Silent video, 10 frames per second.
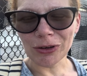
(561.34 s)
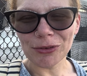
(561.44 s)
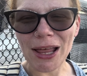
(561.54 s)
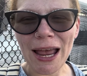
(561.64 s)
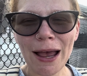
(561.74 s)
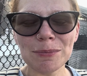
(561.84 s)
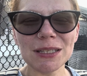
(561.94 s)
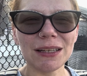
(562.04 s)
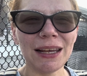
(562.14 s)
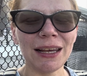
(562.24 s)
of
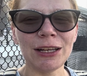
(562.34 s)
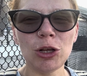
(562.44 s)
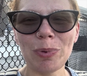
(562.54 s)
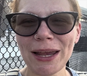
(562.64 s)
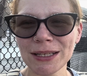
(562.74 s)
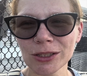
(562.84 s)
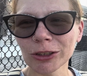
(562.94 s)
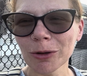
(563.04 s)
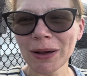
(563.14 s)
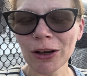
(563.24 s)
laps, and you pay a
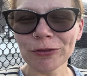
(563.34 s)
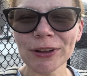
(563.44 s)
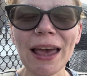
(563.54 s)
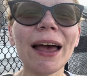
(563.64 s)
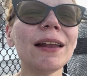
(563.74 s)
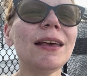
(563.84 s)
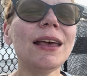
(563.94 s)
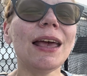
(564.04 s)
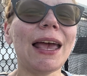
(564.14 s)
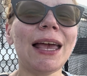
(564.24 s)
certain amount for that,
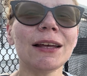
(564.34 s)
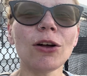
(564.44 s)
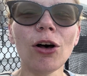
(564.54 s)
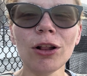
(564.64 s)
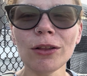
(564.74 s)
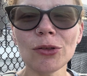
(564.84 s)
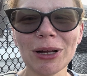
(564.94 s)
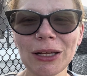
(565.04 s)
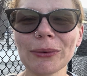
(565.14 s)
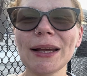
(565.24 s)
and all of the
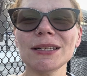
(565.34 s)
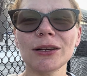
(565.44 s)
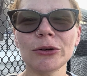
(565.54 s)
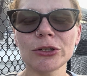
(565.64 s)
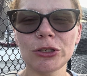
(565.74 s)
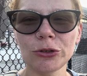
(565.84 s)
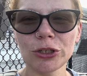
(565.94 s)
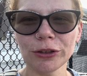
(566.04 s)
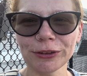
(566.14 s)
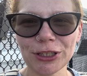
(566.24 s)
money raised goes to
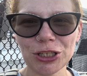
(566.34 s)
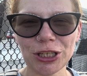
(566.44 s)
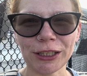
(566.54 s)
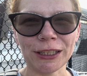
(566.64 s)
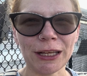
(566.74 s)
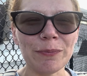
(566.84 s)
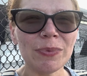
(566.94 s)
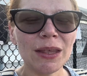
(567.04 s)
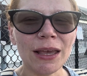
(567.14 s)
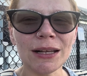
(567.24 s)
children's charity.
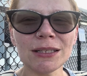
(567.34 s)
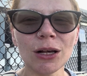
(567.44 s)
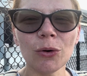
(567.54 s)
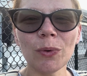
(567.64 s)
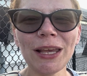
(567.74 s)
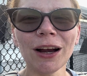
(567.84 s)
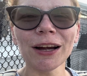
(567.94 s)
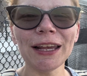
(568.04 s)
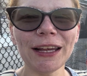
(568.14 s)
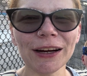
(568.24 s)
And so we are
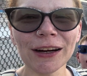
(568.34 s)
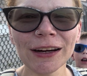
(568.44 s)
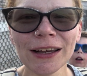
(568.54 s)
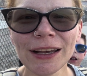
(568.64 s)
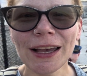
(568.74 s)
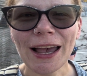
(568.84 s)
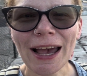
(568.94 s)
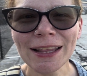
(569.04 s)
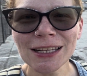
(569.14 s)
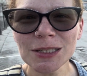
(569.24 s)
here
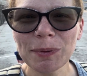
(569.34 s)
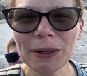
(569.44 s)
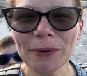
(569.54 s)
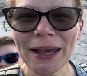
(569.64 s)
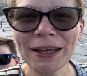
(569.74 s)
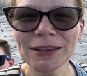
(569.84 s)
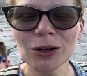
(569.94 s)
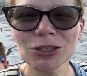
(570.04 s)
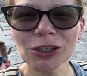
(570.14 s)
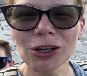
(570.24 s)
at the Speedway.
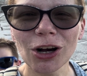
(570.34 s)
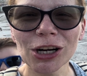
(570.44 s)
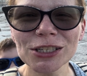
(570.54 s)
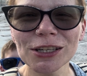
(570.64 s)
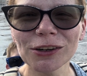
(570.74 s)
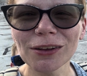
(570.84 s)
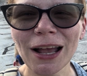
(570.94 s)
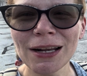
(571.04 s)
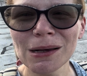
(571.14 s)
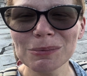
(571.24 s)
Those are cars that are
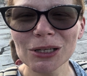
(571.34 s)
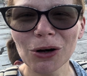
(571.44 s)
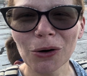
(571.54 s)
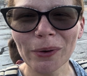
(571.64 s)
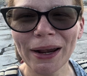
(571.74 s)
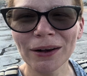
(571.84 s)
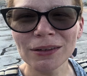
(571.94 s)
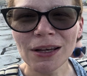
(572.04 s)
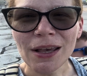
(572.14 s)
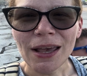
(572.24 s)
lined up to go
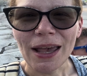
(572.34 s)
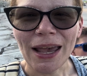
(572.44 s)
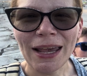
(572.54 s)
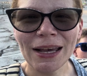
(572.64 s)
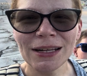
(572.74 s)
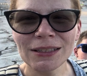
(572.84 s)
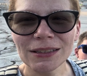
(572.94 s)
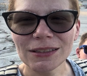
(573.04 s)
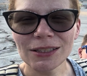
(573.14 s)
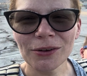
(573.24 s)
around. And
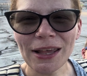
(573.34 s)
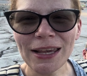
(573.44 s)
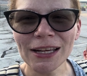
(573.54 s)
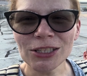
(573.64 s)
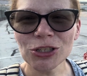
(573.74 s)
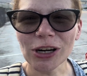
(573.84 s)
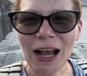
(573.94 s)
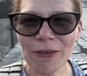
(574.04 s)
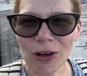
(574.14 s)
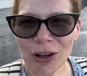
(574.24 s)
so they get to
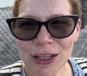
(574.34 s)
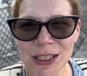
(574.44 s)
drive on the